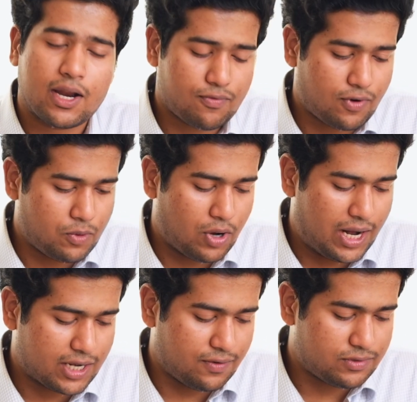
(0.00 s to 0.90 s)
from your
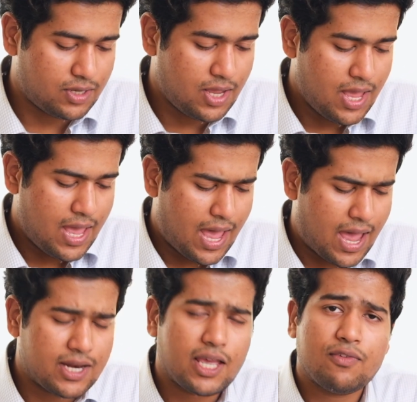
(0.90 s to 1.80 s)
electives.
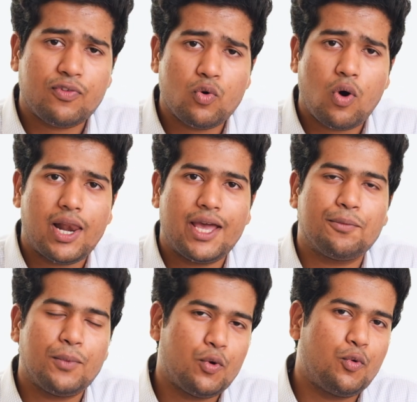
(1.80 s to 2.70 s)
And if you are
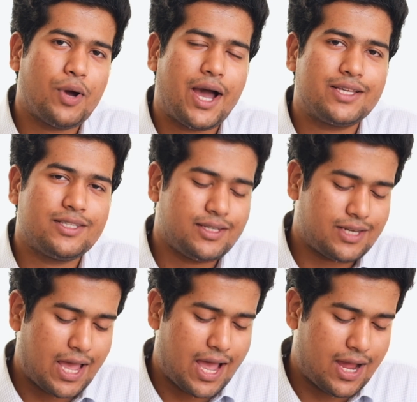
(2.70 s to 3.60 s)
like me who
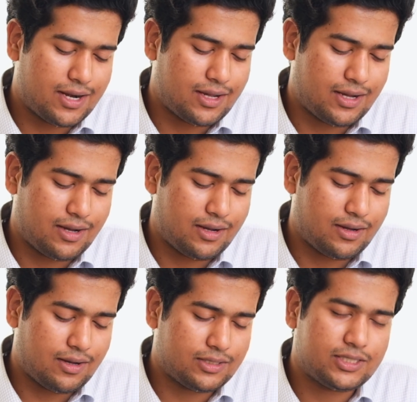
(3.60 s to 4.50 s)
hasn't had
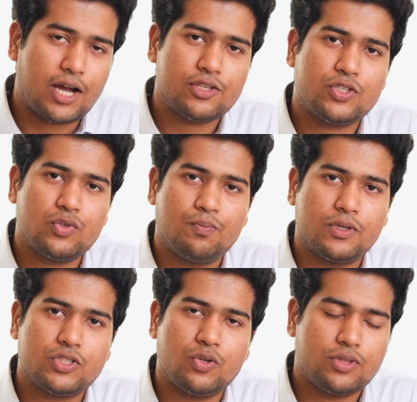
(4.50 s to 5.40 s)
a chance to
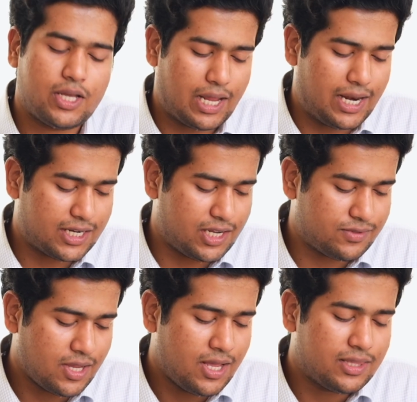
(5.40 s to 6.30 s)
pursue their
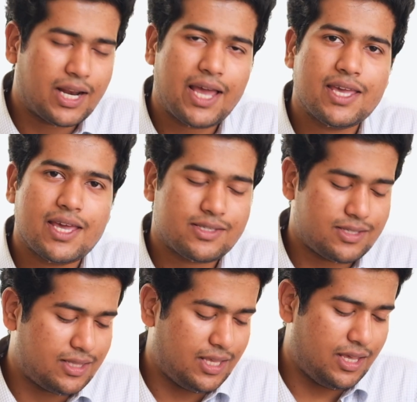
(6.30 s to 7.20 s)
electives, then I
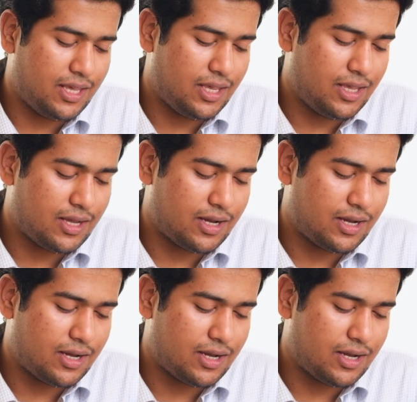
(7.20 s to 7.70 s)
guess the